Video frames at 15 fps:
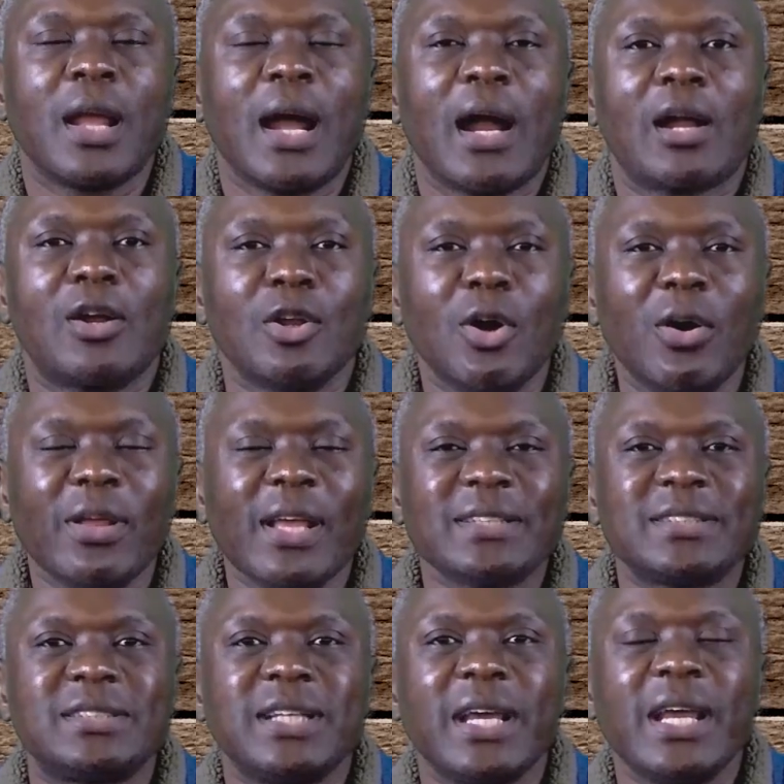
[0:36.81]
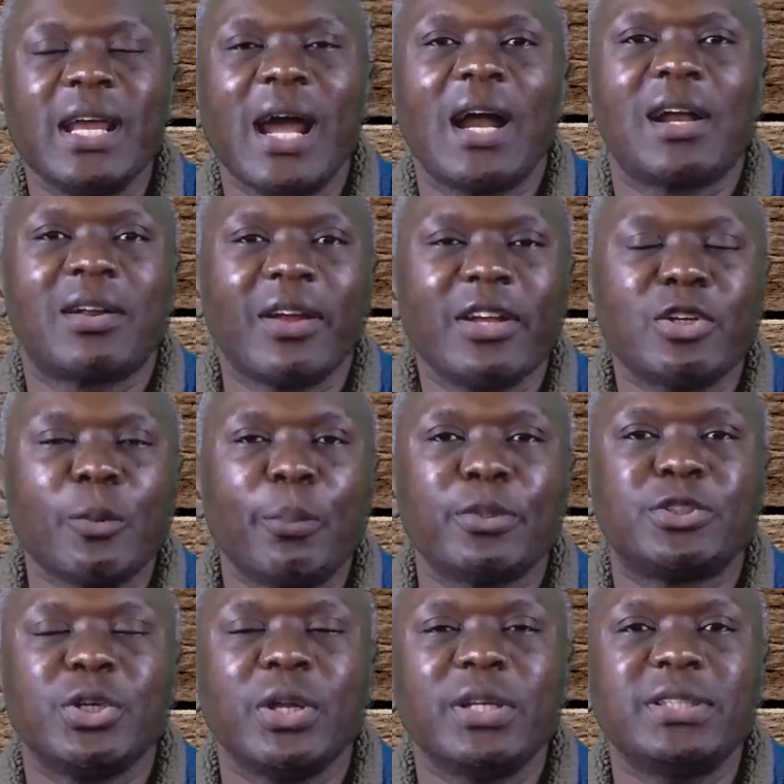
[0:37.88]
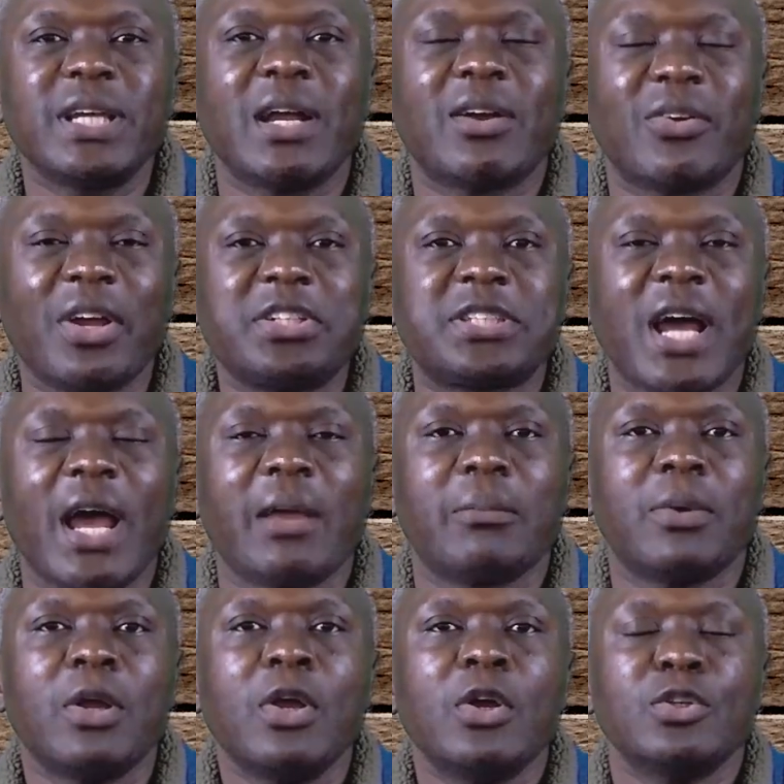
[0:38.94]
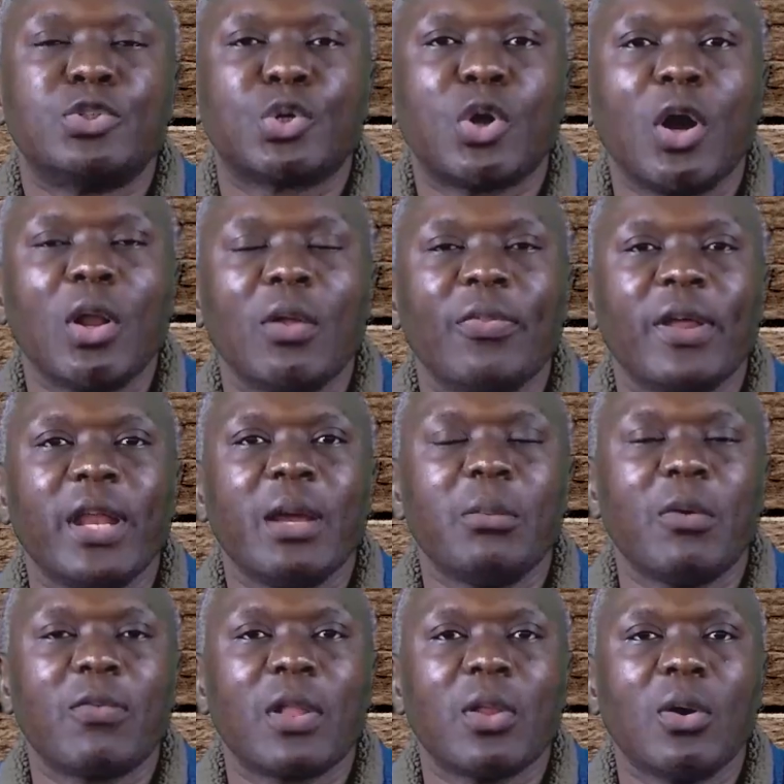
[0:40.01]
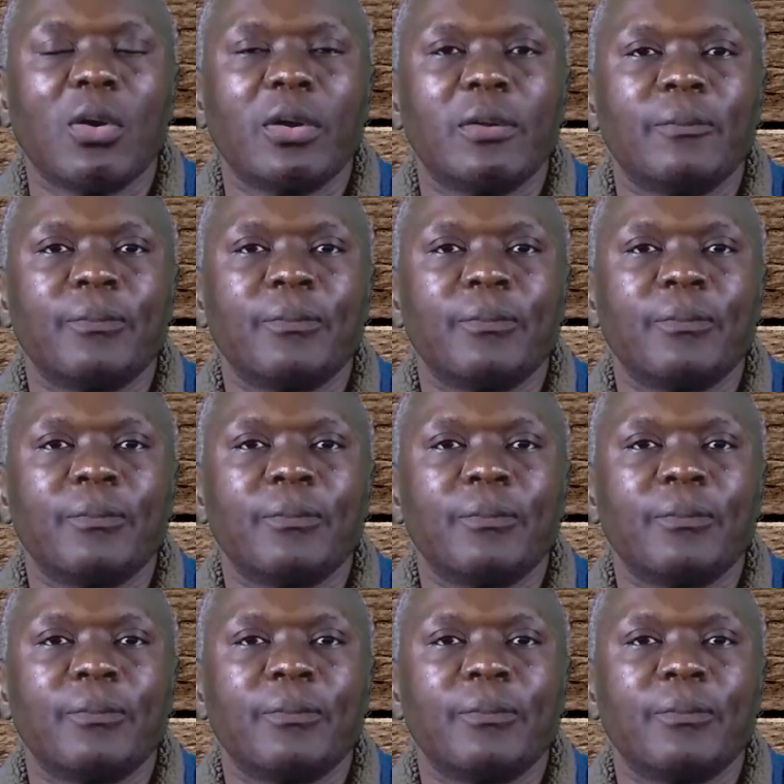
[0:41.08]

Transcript: A glorious day, a great opportunity, a great time to call on the name of the Lord.